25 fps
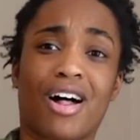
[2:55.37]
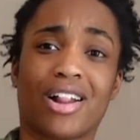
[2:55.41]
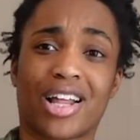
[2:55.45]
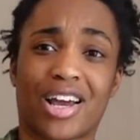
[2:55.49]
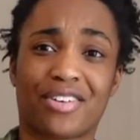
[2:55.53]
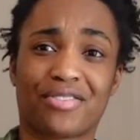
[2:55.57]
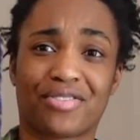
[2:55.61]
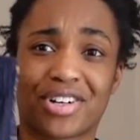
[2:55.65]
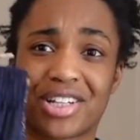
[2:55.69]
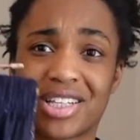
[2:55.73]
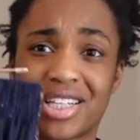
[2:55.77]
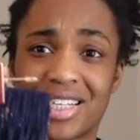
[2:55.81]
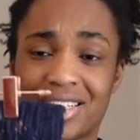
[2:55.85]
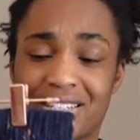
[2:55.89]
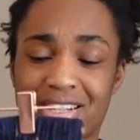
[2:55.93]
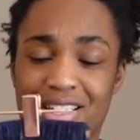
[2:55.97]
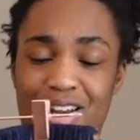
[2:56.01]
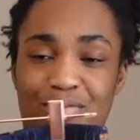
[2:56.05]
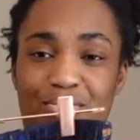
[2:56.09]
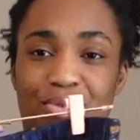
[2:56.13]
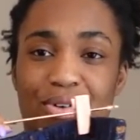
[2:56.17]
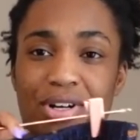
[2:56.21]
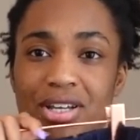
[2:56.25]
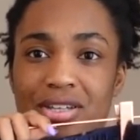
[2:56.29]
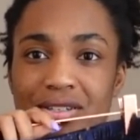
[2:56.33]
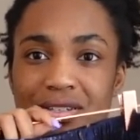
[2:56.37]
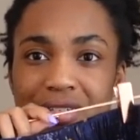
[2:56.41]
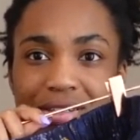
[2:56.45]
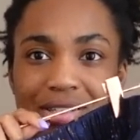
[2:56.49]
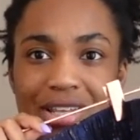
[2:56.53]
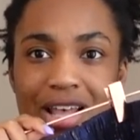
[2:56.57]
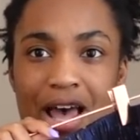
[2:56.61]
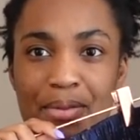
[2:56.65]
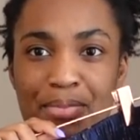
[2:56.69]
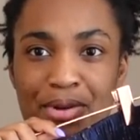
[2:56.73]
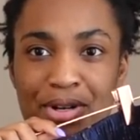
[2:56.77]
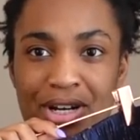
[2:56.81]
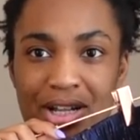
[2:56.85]
all I really did was
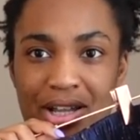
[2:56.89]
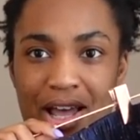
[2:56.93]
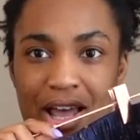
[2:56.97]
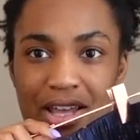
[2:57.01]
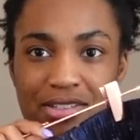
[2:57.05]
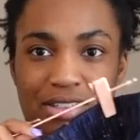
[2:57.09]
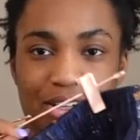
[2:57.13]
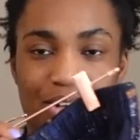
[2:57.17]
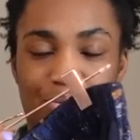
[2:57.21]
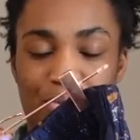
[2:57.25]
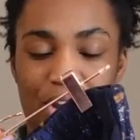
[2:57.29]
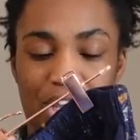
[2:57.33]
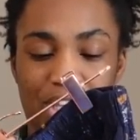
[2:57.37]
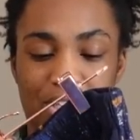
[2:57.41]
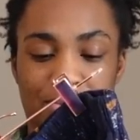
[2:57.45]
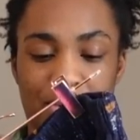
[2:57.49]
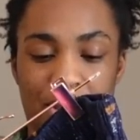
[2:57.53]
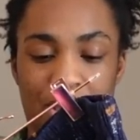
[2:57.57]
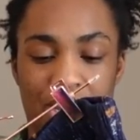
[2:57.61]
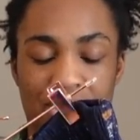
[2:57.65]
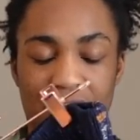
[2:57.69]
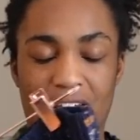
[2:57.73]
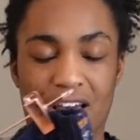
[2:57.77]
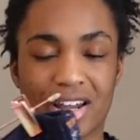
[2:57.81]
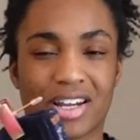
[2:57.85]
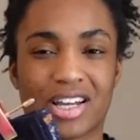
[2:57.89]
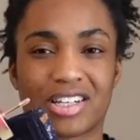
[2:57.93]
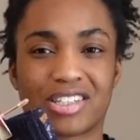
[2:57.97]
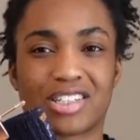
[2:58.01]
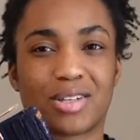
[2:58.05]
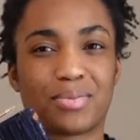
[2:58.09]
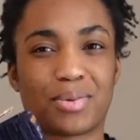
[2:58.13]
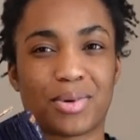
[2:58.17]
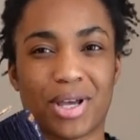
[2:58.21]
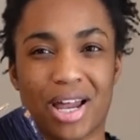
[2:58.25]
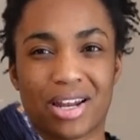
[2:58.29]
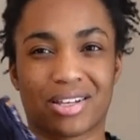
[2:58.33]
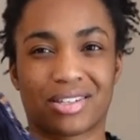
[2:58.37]
slap an elastic waistband on it.
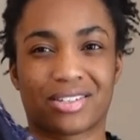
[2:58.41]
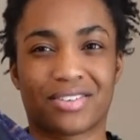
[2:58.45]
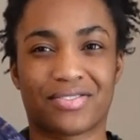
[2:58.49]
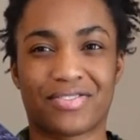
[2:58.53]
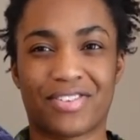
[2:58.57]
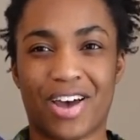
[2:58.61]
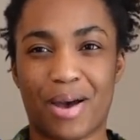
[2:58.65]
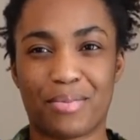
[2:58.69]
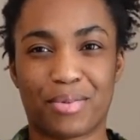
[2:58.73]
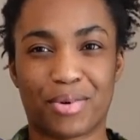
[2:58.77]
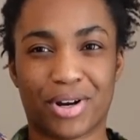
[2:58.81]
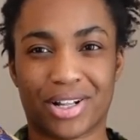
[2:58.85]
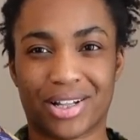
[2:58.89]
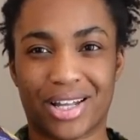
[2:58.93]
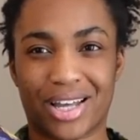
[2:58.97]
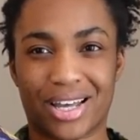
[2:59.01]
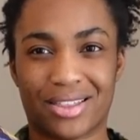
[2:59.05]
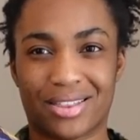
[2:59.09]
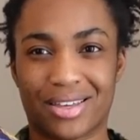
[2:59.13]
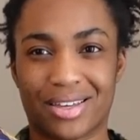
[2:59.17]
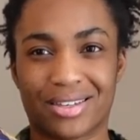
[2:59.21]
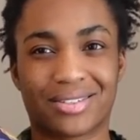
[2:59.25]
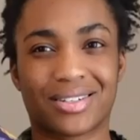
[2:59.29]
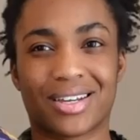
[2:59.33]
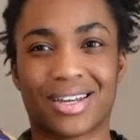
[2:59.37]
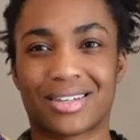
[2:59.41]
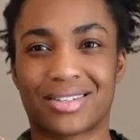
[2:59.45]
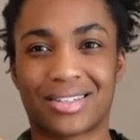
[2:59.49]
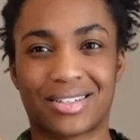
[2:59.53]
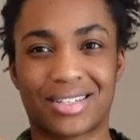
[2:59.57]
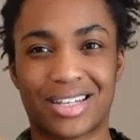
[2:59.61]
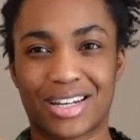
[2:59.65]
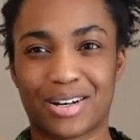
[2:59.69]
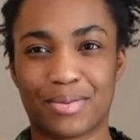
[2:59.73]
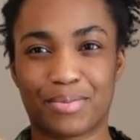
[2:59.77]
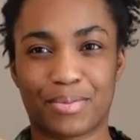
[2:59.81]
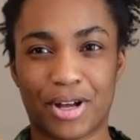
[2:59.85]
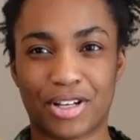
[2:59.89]
To be honest, a fabric like this doesn't
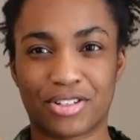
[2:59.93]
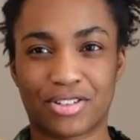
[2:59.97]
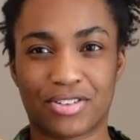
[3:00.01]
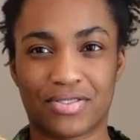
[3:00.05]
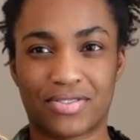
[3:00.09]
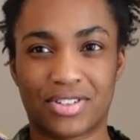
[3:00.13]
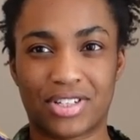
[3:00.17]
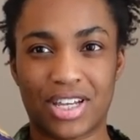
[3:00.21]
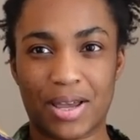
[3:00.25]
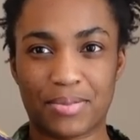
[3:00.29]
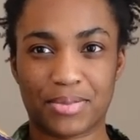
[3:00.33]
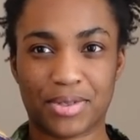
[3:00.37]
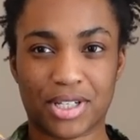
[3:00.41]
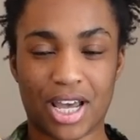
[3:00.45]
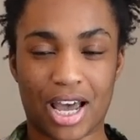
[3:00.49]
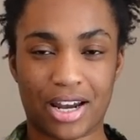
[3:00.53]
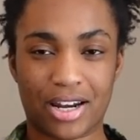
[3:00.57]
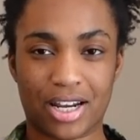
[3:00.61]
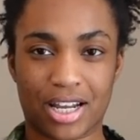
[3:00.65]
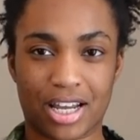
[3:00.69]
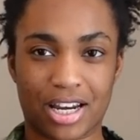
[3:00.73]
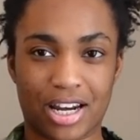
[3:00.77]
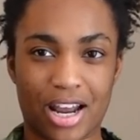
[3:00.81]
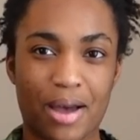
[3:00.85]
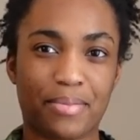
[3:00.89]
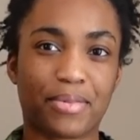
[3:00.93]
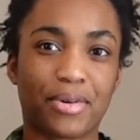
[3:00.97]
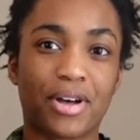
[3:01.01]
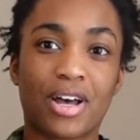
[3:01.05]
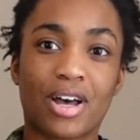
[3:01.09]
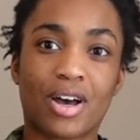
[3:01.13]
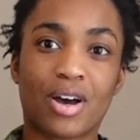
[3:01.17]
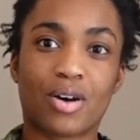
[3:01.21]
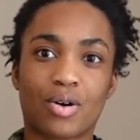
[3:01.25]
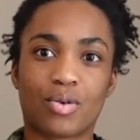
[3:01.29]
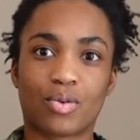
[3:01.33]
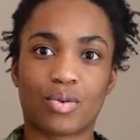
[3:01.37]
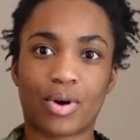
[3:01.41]
need a bunch of seams cutting it up.
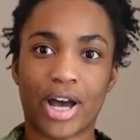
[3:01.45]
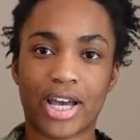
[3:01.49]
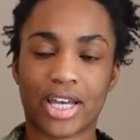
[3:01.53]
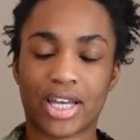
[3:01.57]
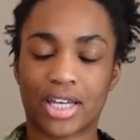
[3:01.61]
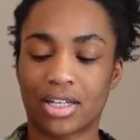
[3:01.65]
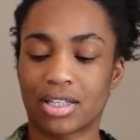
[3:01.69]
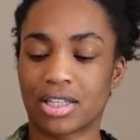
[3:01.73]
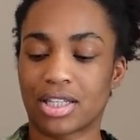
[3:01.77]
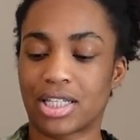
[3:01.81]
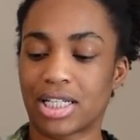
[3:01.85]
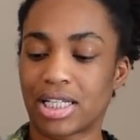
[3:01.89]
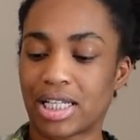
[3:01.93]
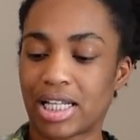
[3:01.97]
Why gild the